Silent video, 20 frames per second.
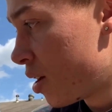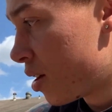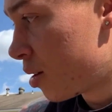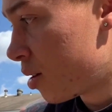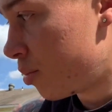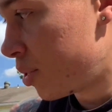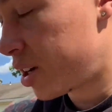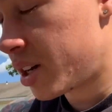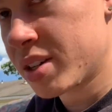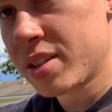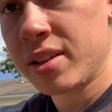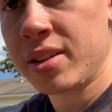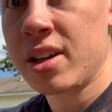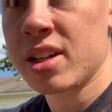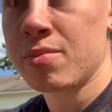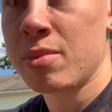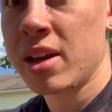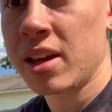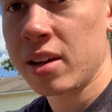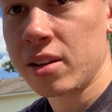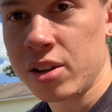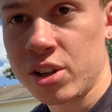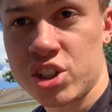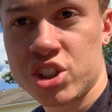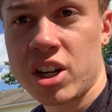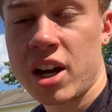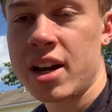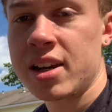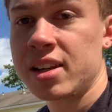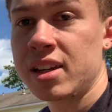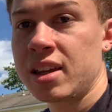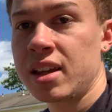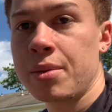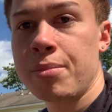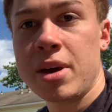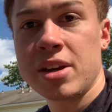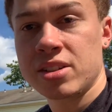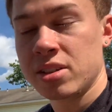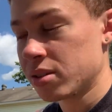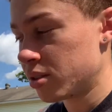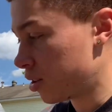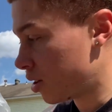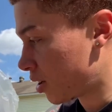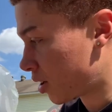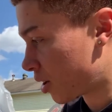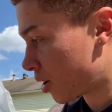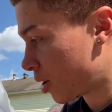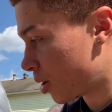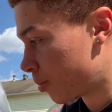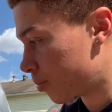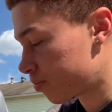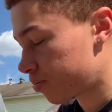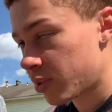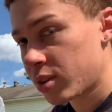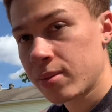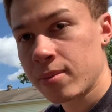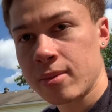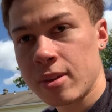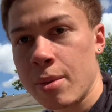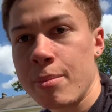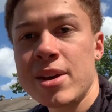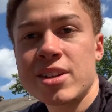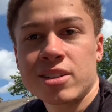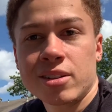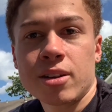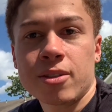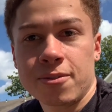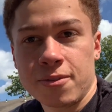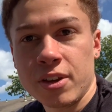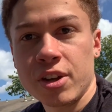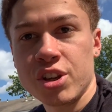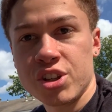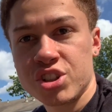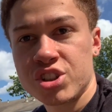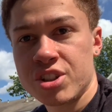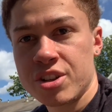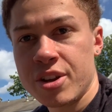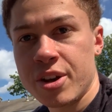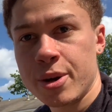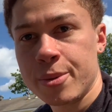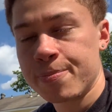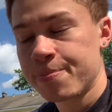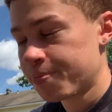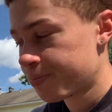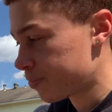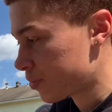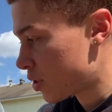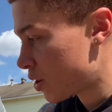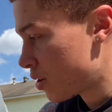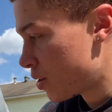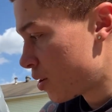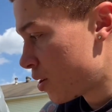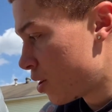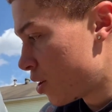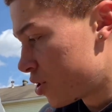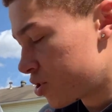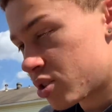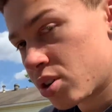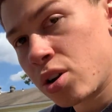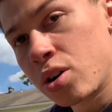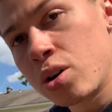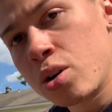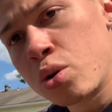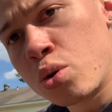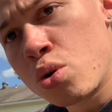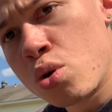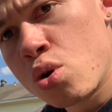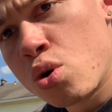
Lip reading: because it does make it look shiny and makes it look finished, you know. So